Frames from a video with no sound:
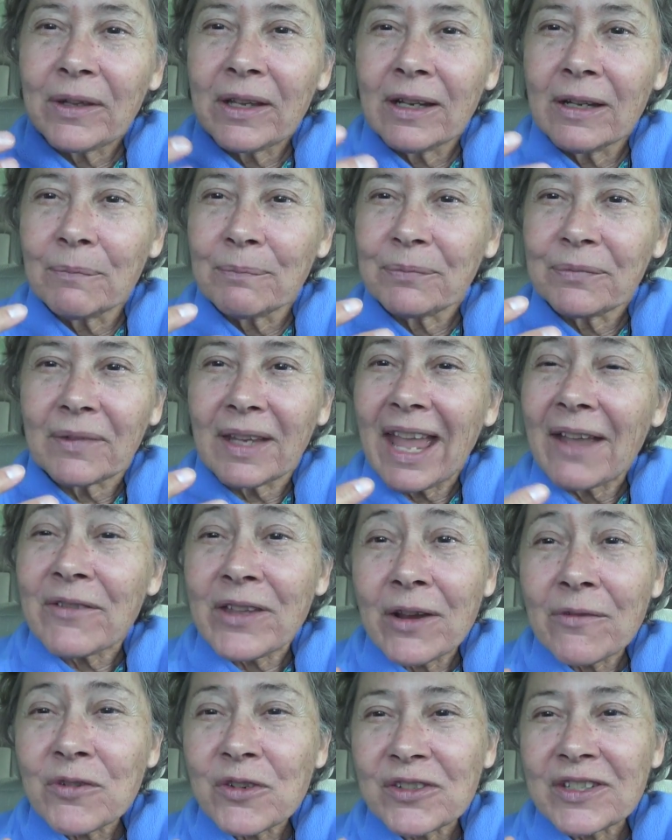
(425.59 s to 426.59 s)
Um, have
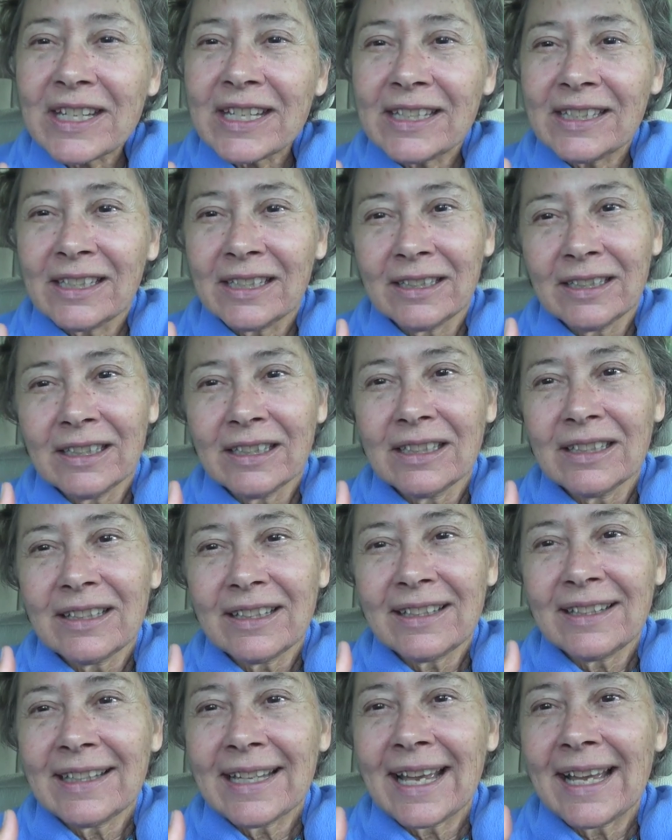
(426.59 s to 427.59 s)
you ever seen
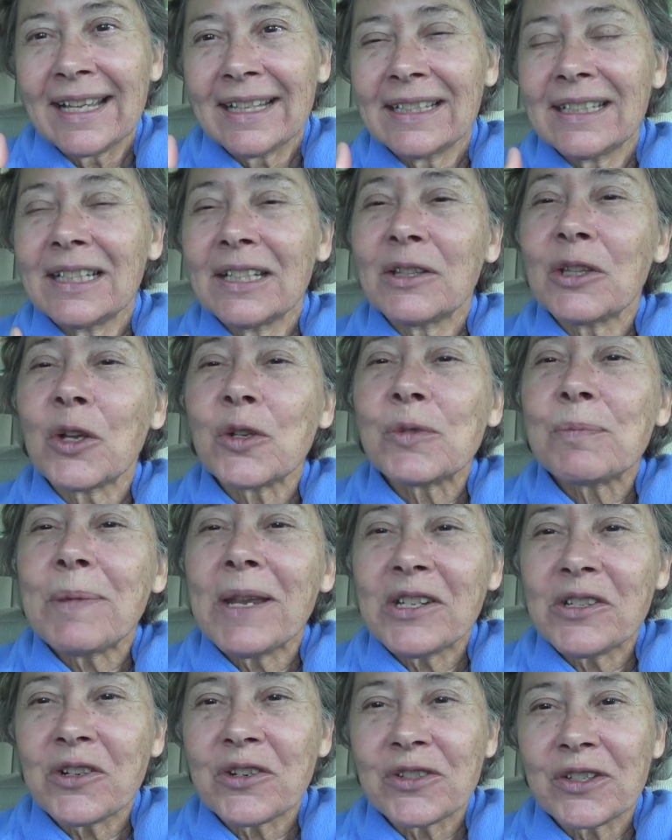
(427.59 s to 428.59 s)
that those
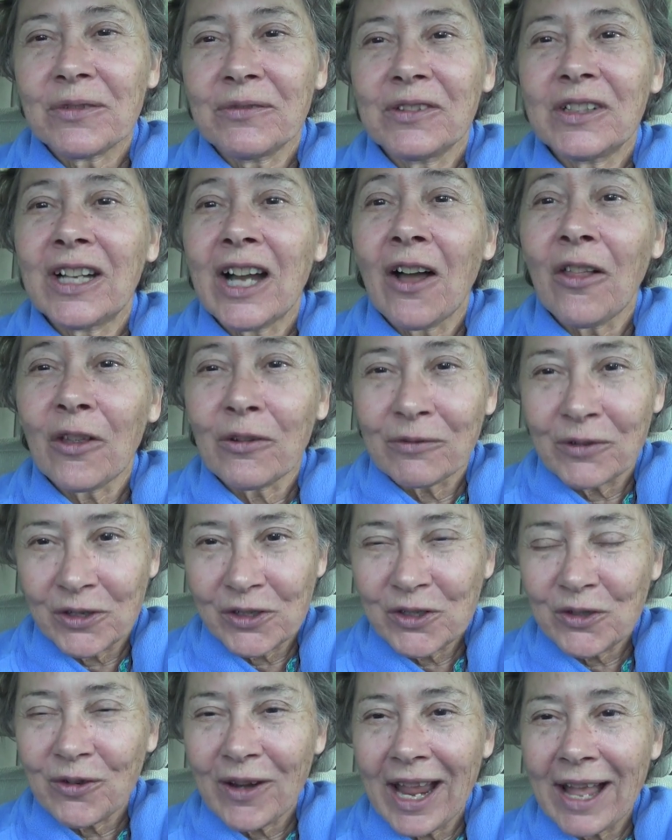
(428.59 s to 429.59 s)
pictures of
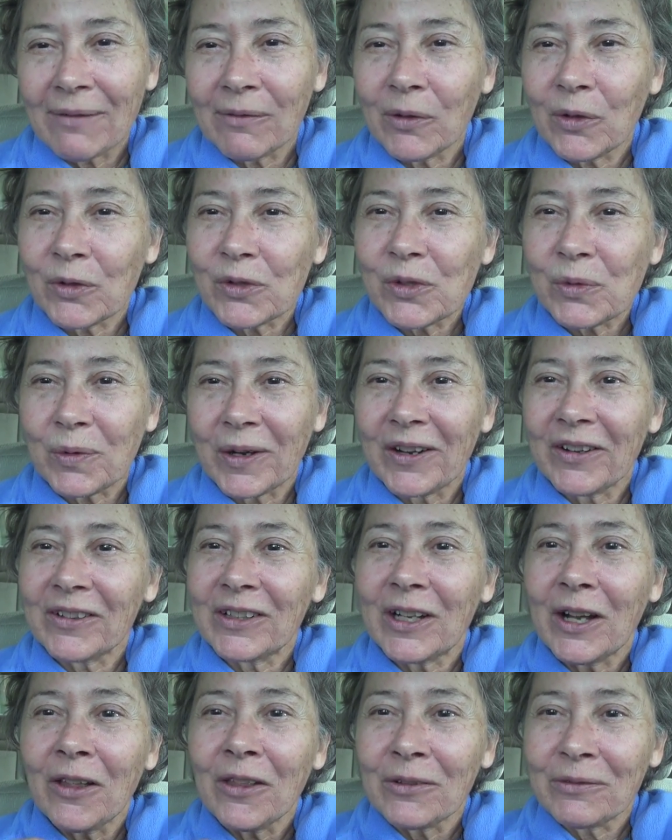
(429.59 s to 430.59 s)
Gulliver's Travels, where
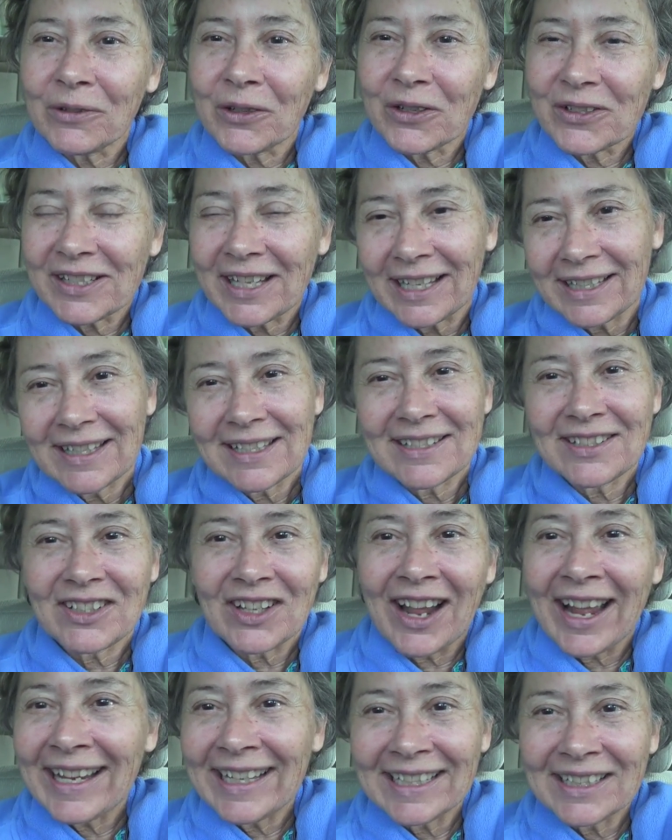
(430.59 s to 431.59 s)
Gulliver is like this
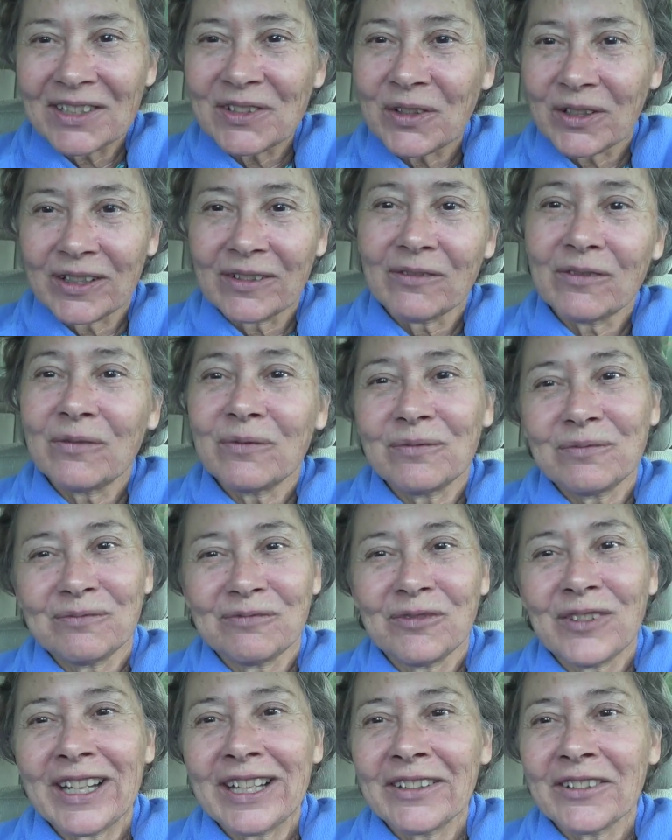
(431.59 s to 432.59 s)
giant, sort of
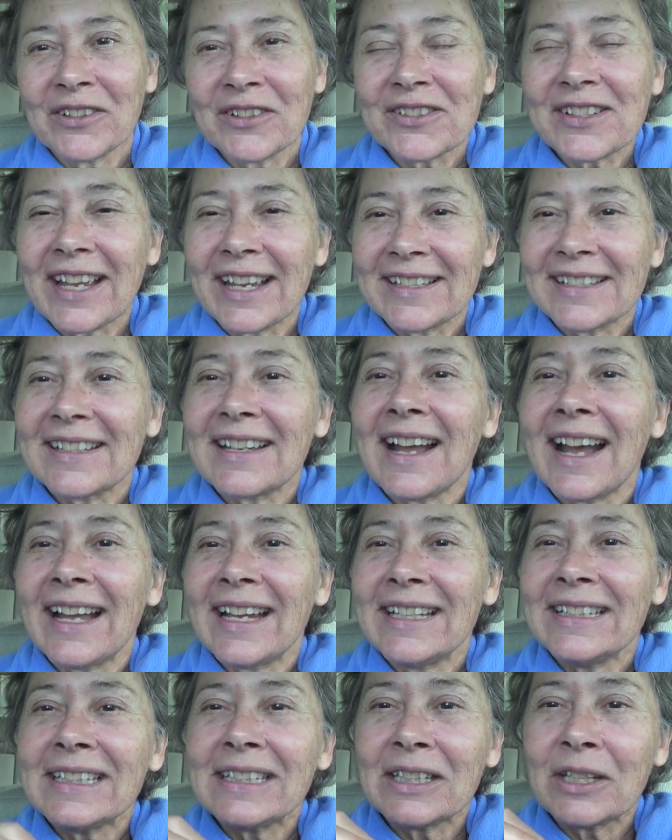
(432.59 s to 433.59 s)
regular sized
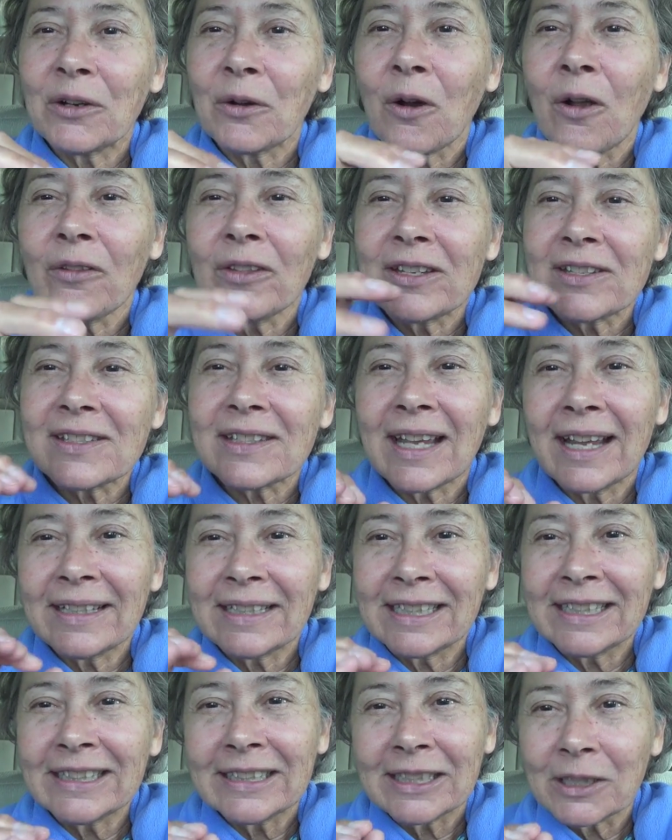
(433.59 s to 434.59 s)
guy, and then there are all these
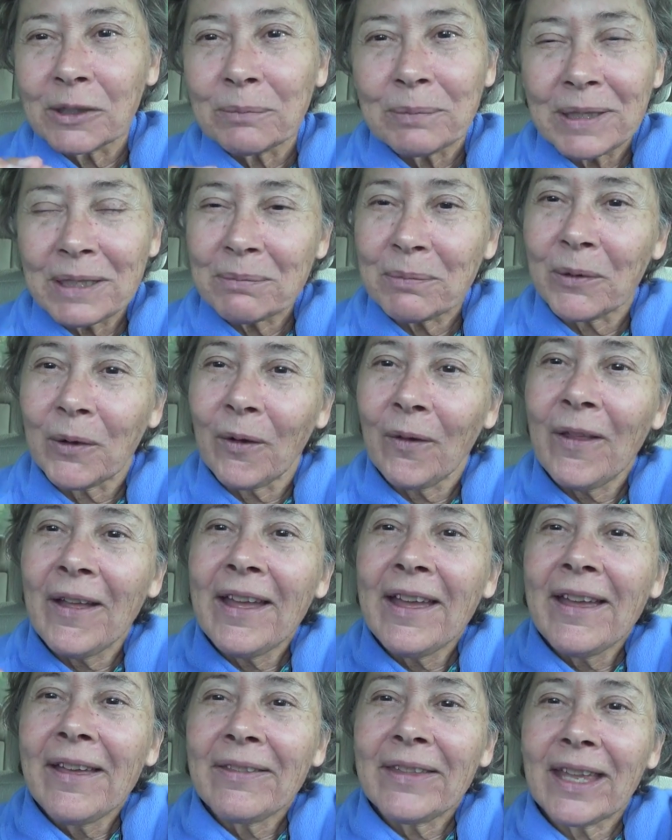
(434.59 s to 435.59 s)
tiny little people
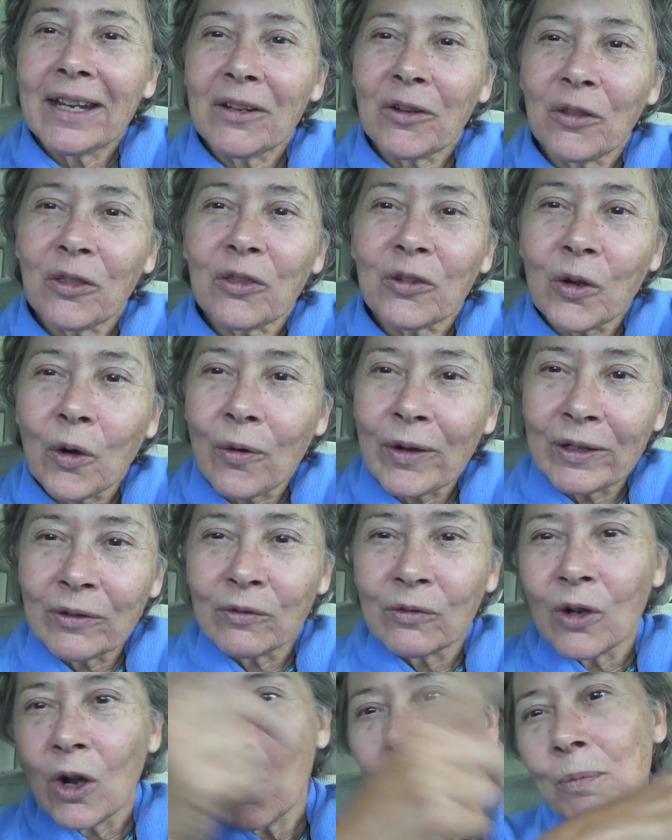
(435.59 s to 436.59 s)
that are
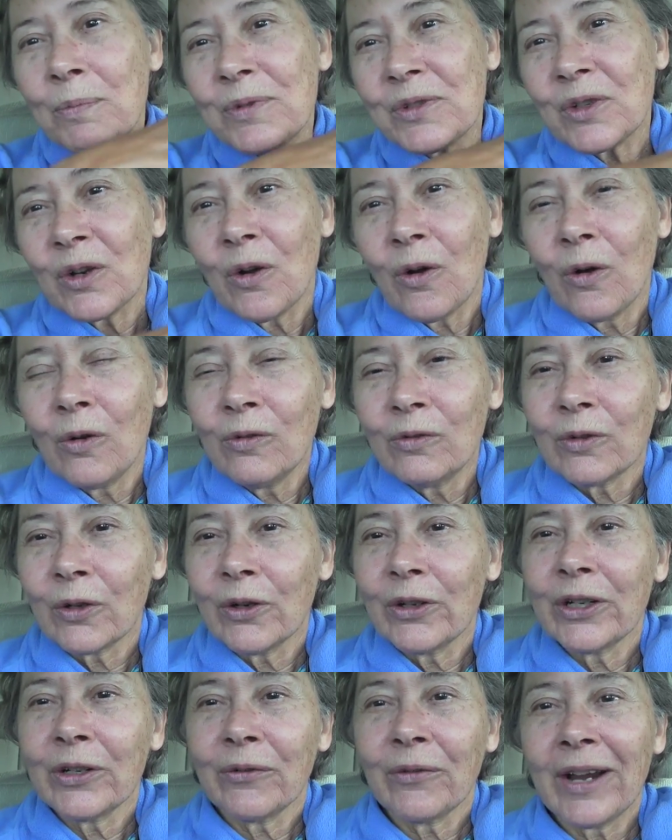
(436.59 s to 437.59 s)
throwing ropes
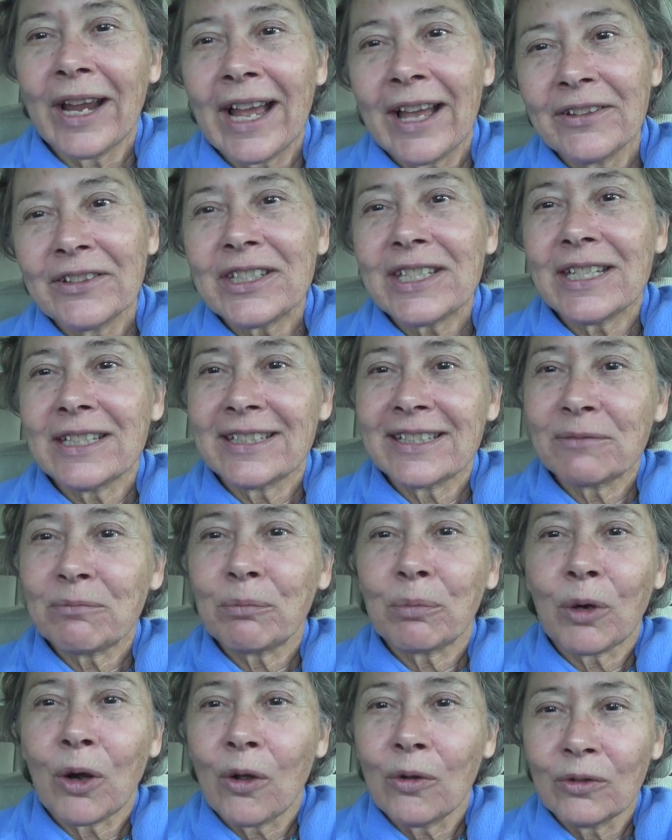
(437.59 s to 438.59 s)
over and around his
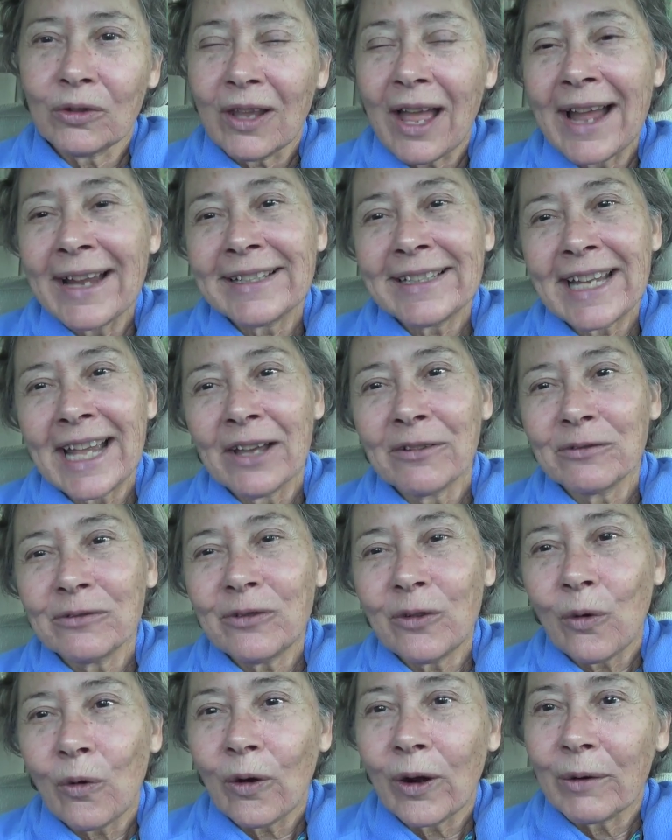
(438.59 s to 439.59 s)
prone, lying down
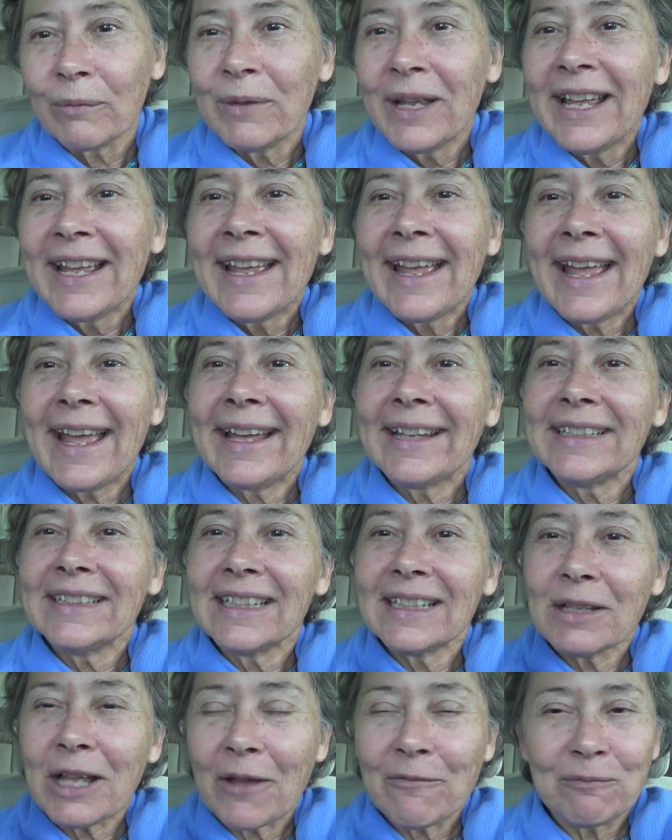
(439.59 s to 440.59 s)
form
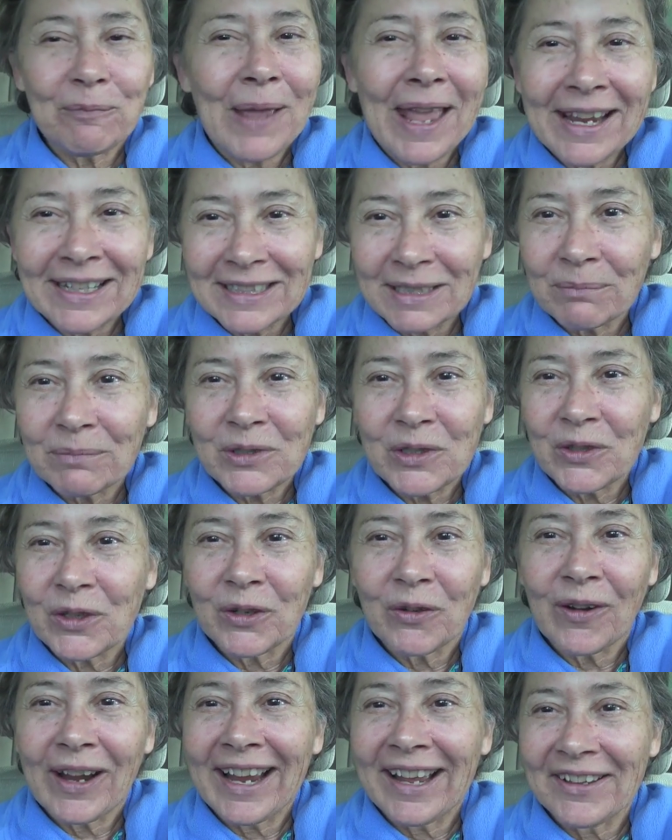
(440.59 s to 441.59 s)
and have pegged him to
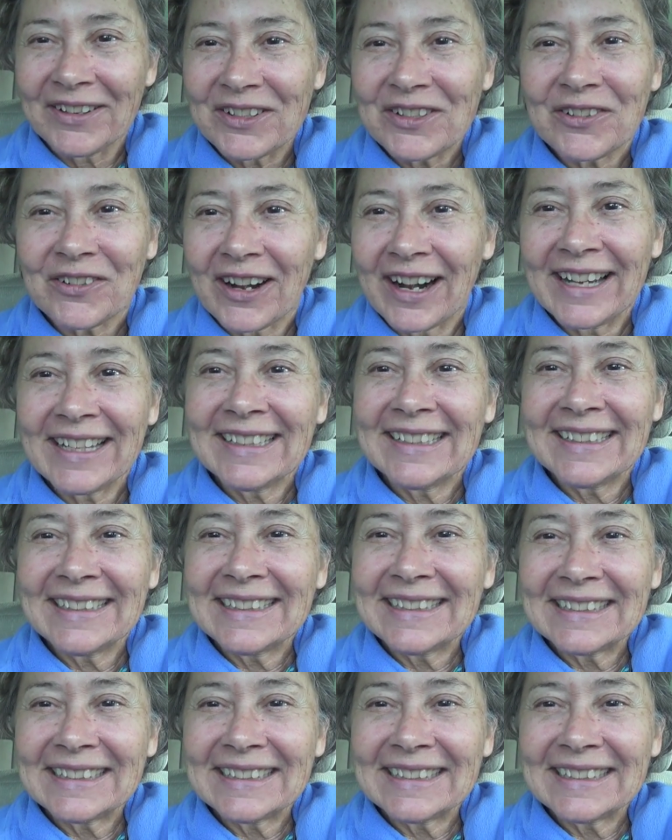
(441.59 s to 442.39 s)
the ground, right?